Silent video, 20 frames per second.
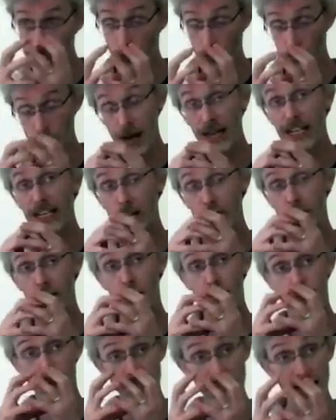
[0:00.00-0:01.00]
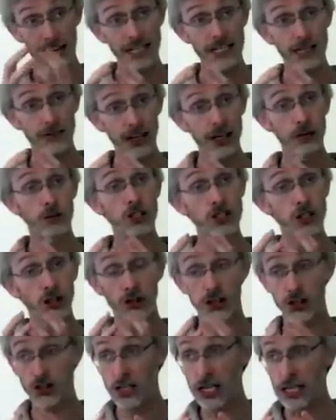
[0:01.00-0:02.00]
many of the other protective elements
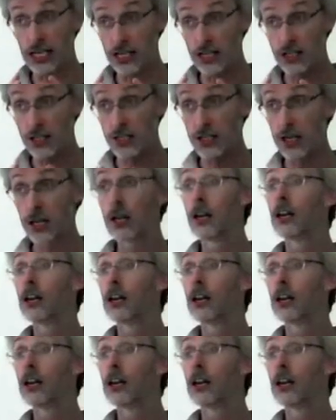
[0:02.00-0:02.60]
on the seeds